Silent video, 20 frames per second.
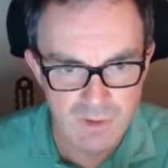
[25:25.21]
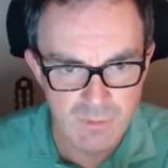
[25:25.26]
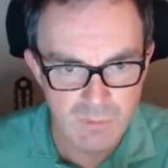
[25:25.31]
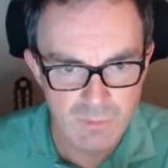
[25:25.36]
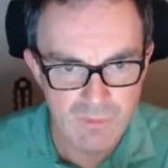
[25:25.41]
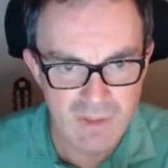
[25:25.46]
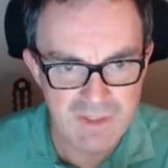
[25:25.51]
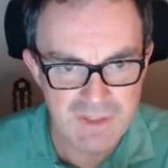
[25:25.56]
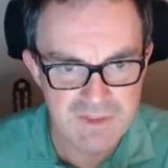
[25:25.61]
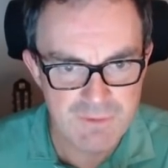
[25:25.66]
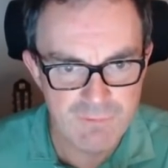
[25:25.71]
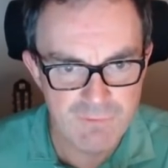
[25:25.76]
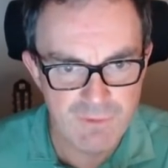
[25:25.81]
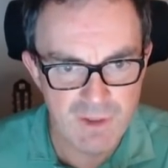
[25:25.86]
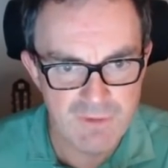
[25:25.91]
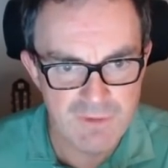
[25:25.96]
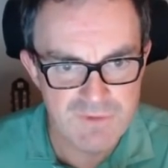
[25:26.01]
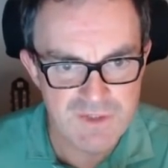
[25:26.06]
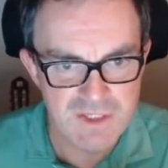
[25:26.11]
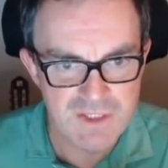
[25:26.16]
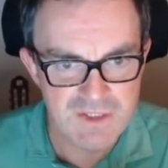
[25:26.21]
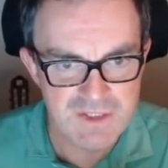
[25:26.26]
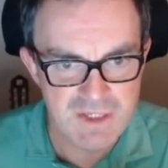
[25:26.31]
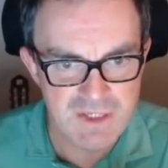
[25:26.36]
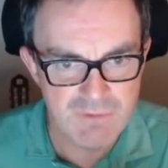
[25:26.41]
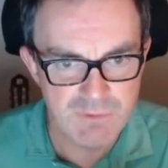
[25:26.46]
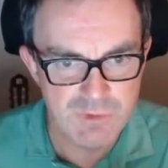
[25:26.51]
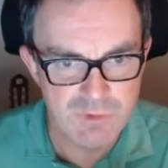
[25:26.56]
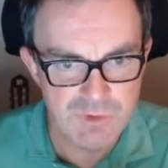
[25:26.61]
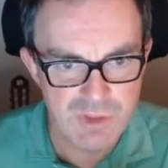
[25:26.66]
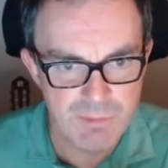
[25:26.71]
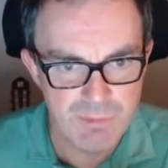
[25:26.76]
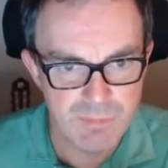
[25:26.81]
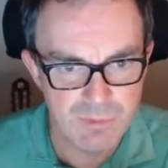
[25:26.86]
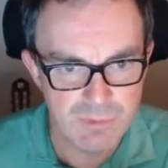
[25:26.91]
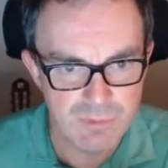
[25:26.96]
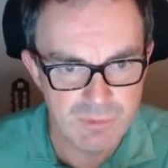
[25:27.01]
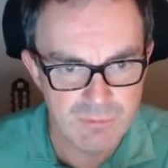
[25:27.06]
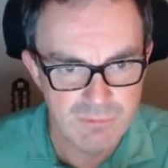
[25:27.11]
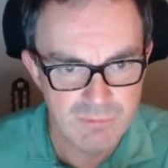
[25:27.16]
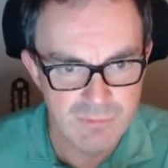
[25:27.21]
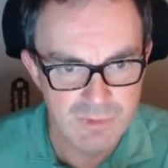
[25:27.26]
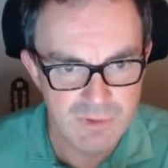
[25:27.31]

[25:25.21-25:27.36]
Well, that's a five, six, seven triple,